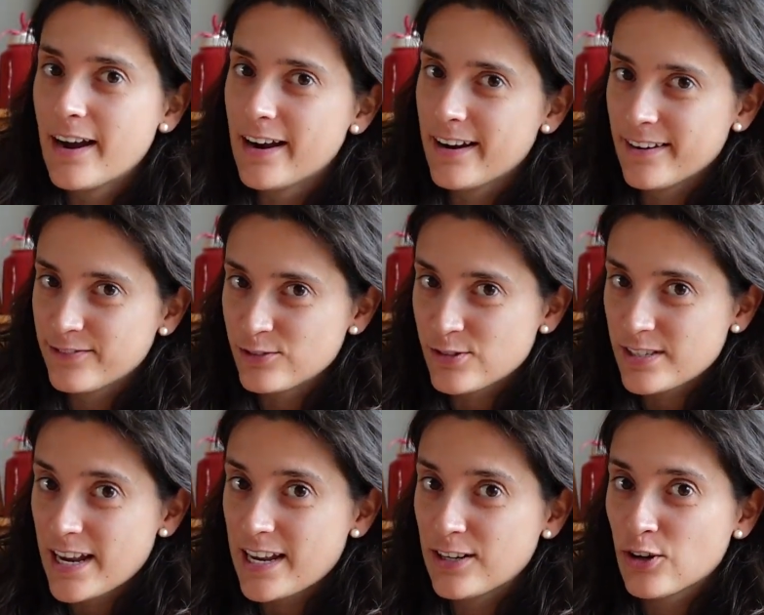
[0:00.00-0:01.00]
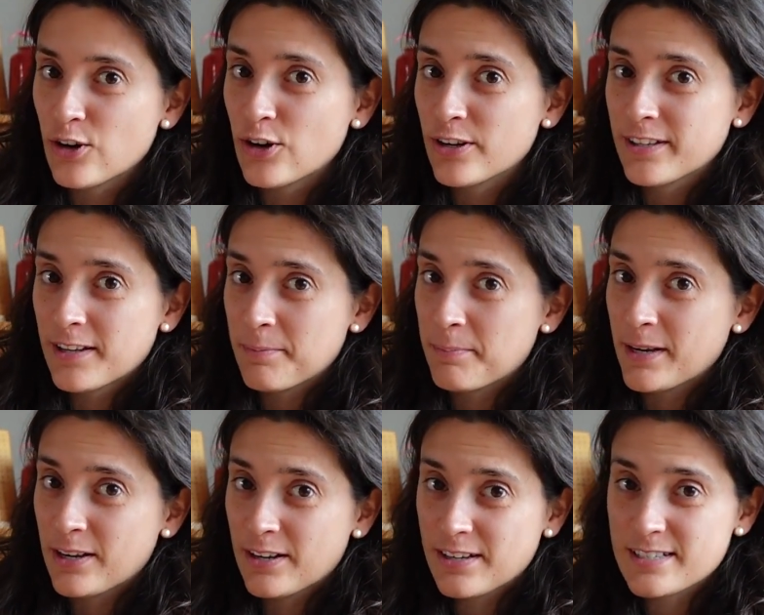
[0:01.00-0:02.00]
I have to say though that
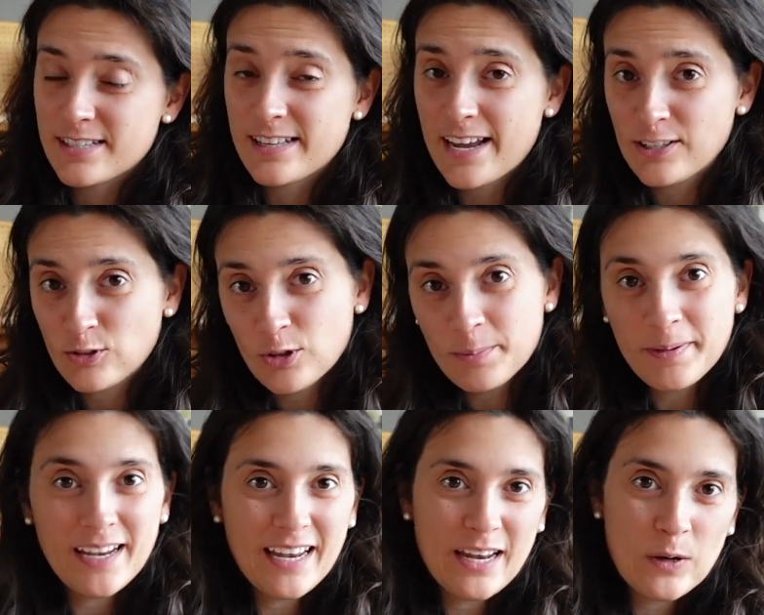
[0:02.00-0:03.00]
because they told me